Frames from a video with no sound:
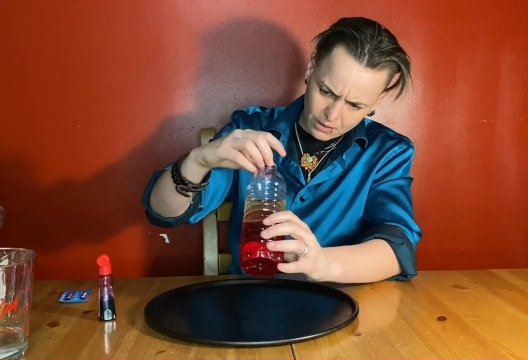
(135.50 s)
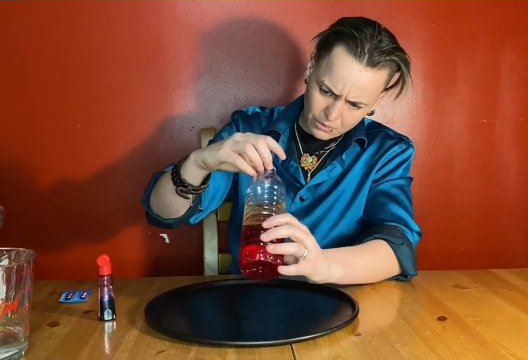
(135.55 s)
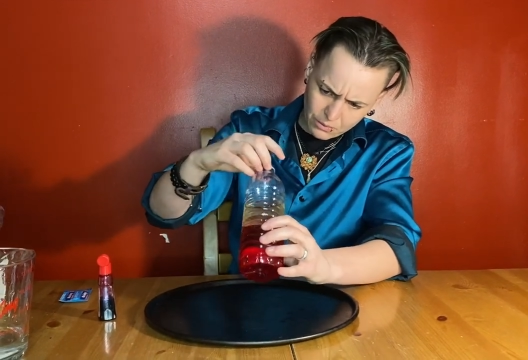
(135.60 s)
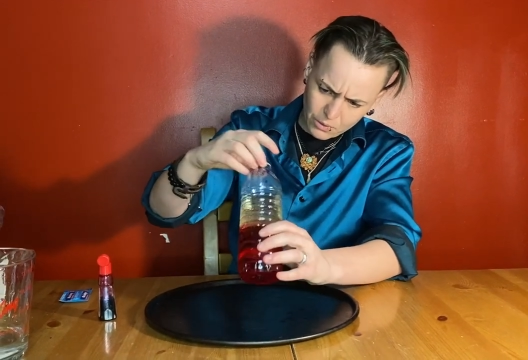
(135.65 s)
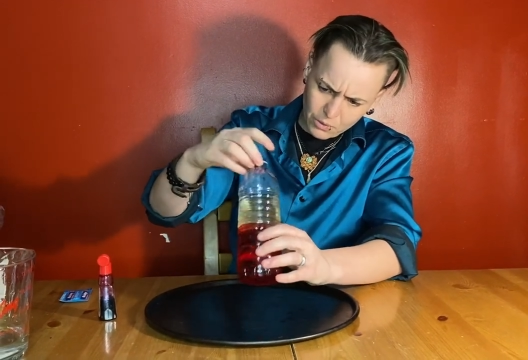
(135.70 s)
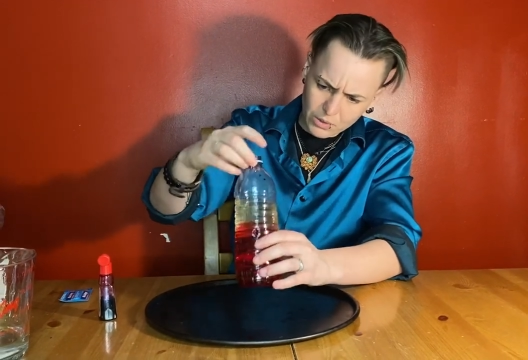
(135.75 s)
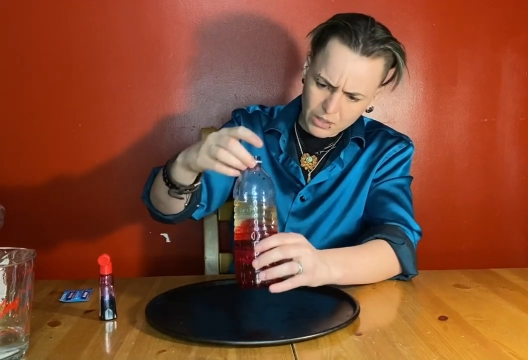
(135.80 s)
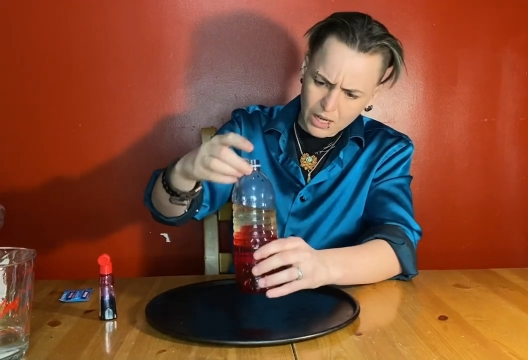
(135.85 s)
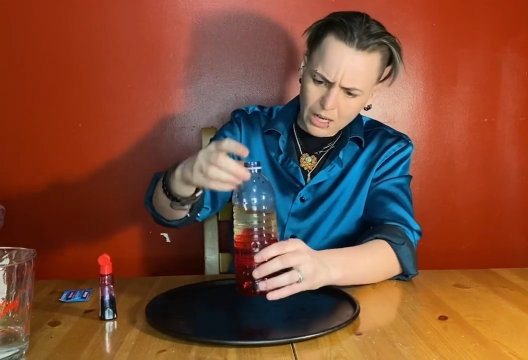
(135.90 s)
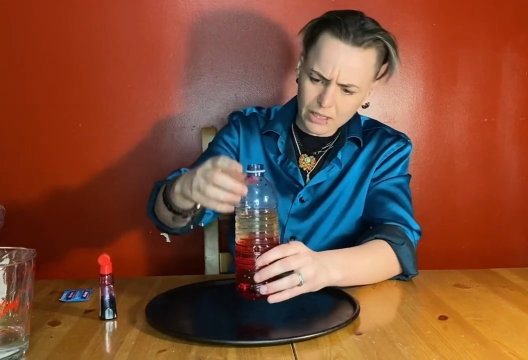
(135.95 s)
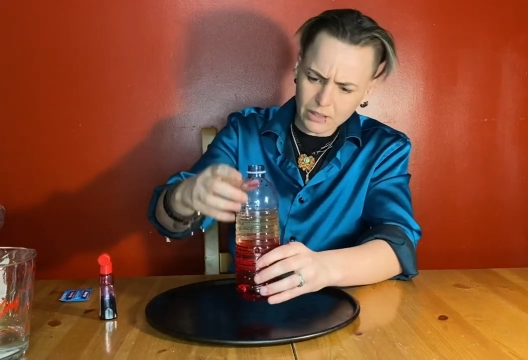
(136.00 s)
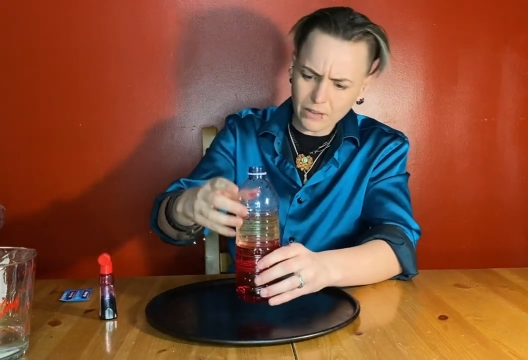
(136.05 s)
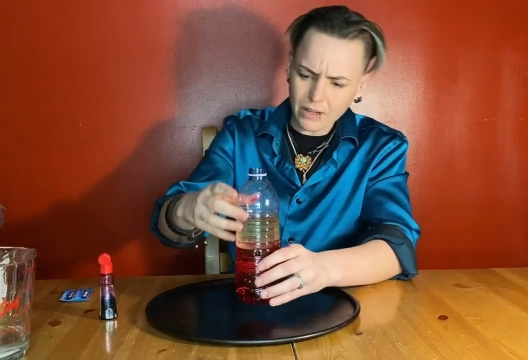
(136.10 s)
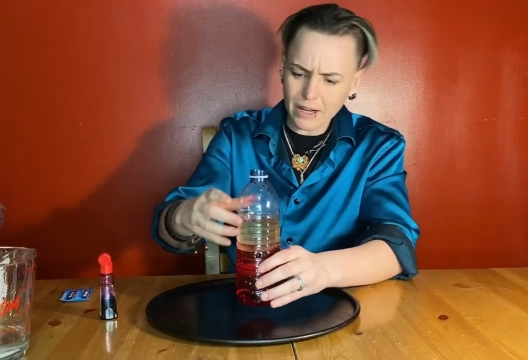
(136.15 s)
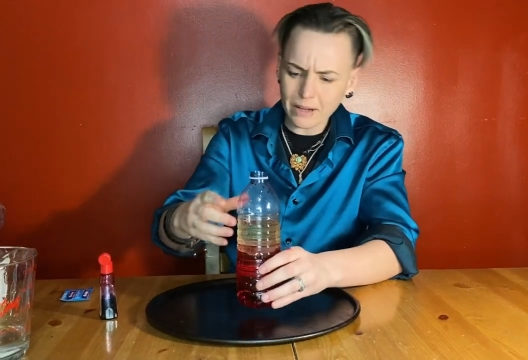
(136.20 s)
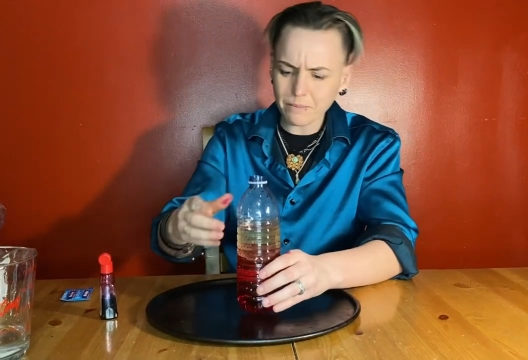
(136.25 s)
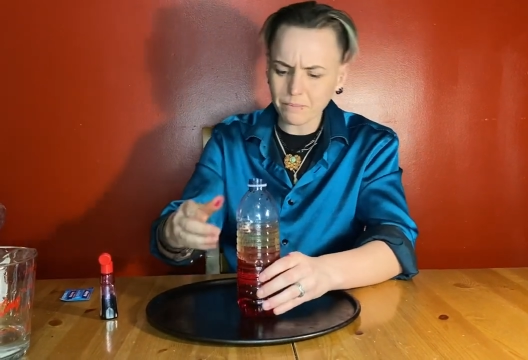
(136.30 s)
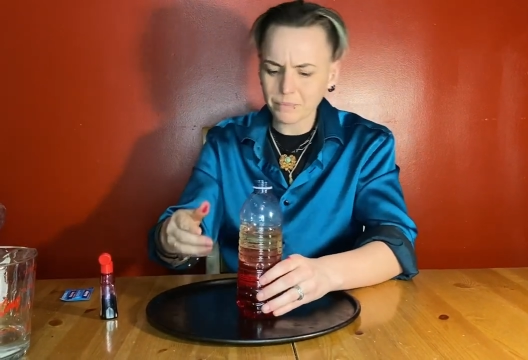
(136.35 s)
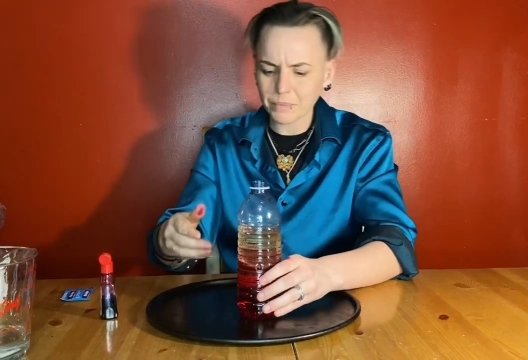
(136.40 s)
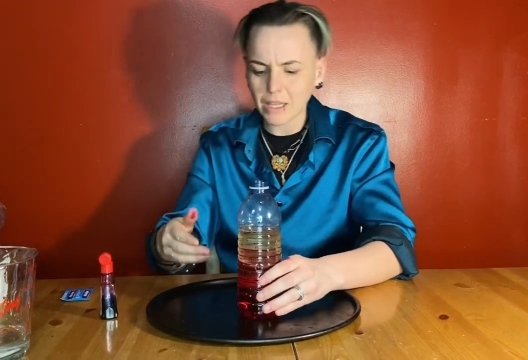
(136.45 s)
food
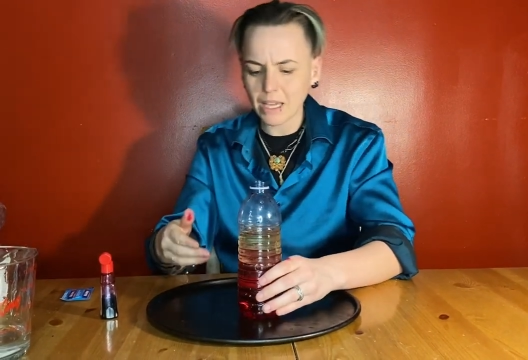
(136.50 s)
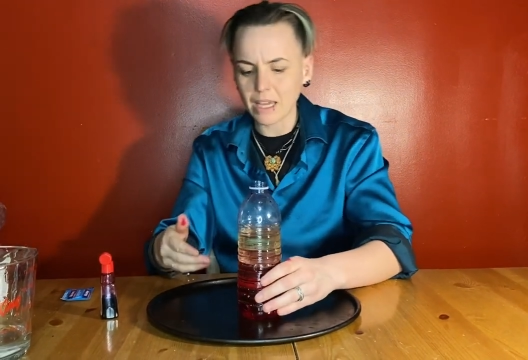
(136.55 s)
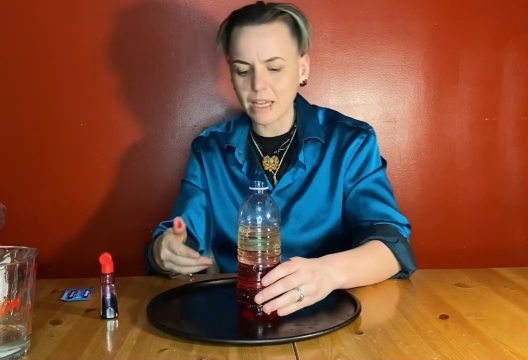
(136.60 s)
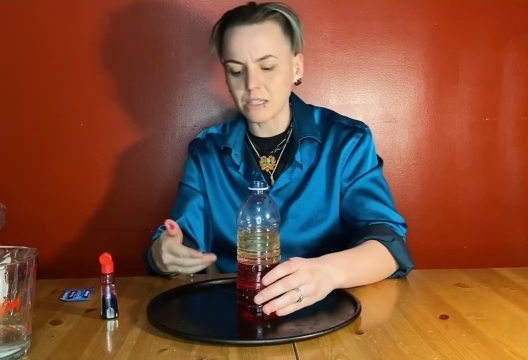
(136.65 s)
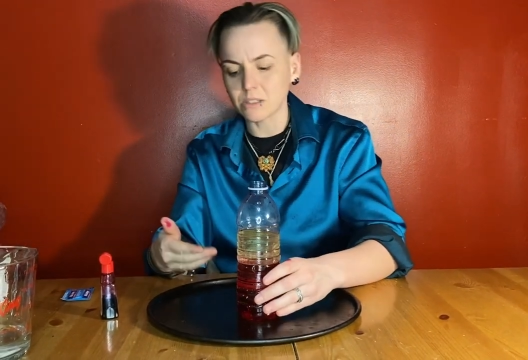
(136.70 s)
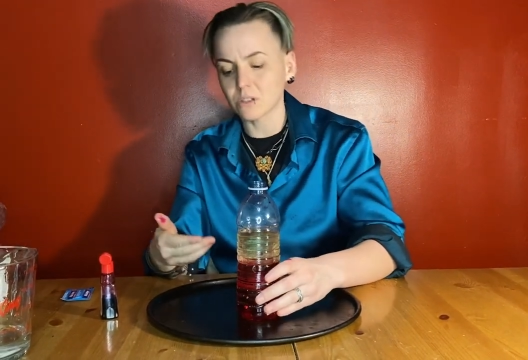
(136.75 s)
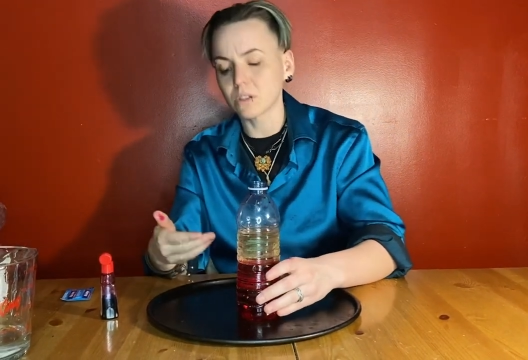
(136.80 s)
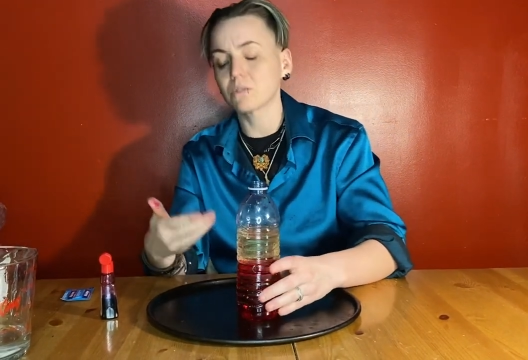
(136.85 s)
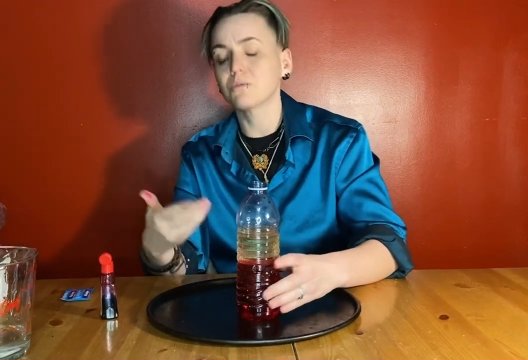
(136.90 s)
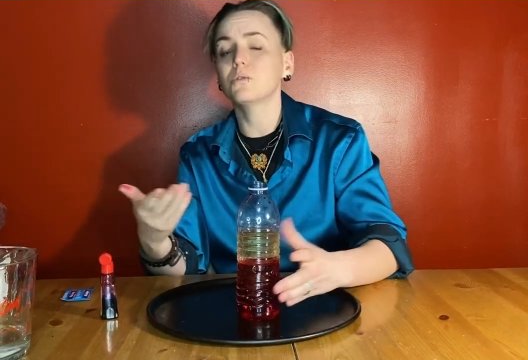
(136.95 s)
coloring. Okay, so the